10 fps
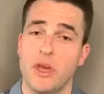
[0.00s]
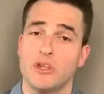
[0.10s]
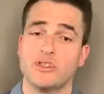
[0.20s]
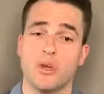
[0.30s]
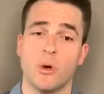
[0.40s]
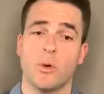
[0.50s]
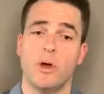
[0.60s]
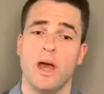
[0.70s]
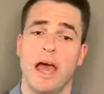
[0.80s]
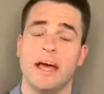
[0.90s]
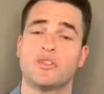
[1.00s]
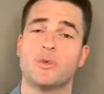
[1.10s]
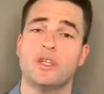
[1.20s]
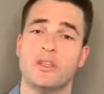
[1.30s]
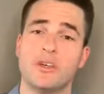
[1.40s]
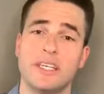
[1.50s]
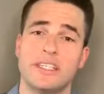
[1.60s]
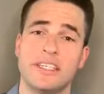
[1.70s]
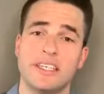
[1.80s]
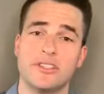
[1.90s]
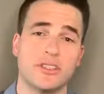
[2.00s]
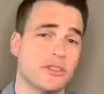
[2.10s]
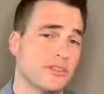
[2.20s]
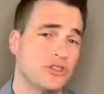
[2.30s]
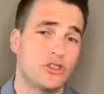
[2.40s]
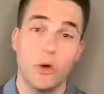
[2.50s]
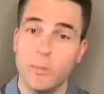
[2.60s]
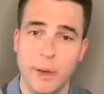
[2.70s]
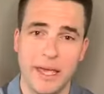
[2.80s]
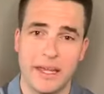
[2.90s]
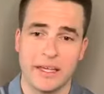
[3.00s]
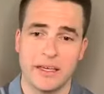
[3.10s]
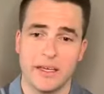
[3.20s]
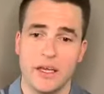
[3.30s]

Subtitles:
So as we look at this, don't panic.